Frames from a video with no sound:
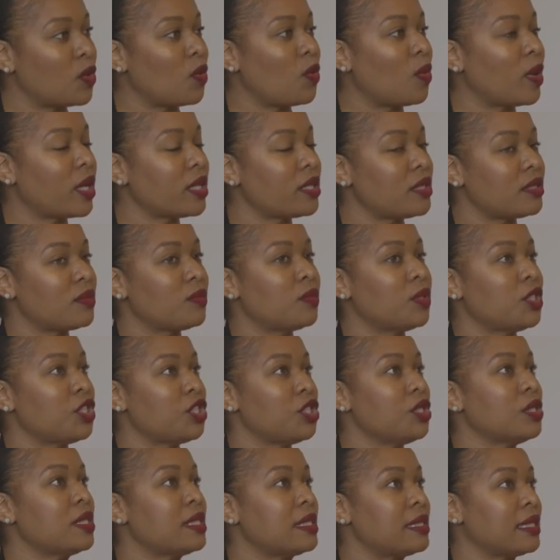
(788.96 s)
what would
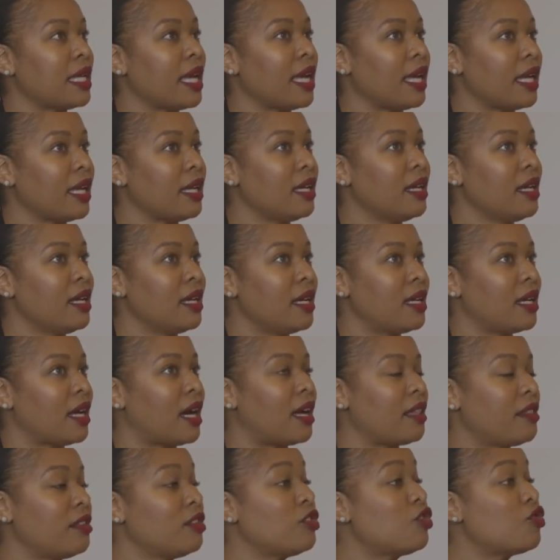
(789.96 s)
you say
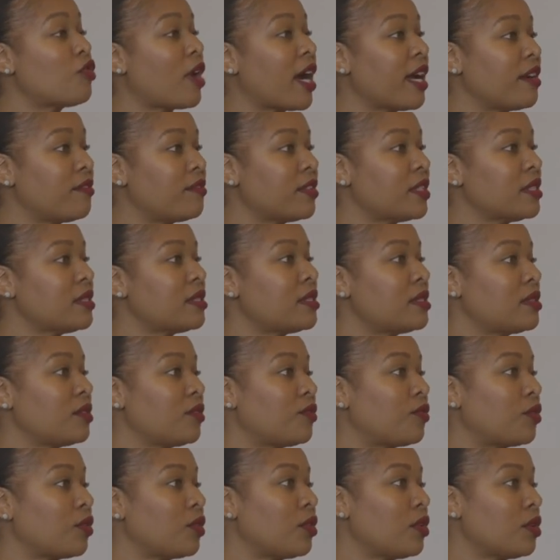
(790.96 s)
are the drivers
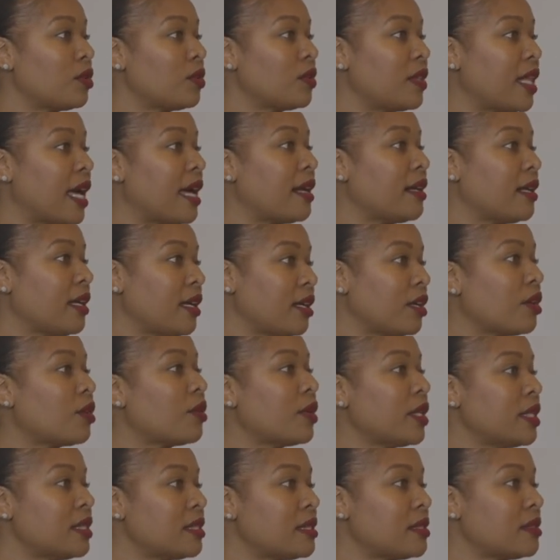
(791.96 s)
for that
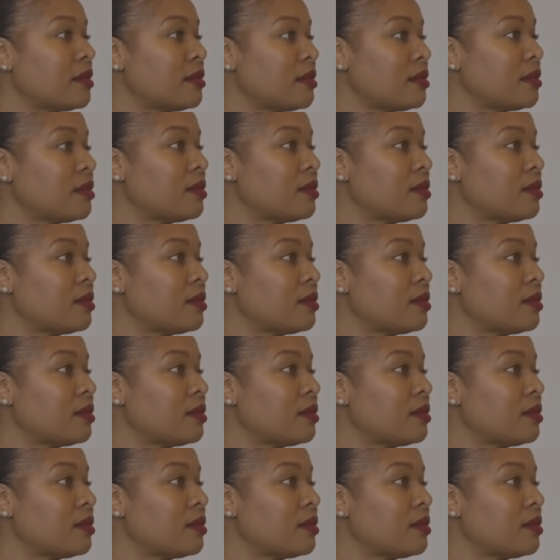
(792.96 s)
increase?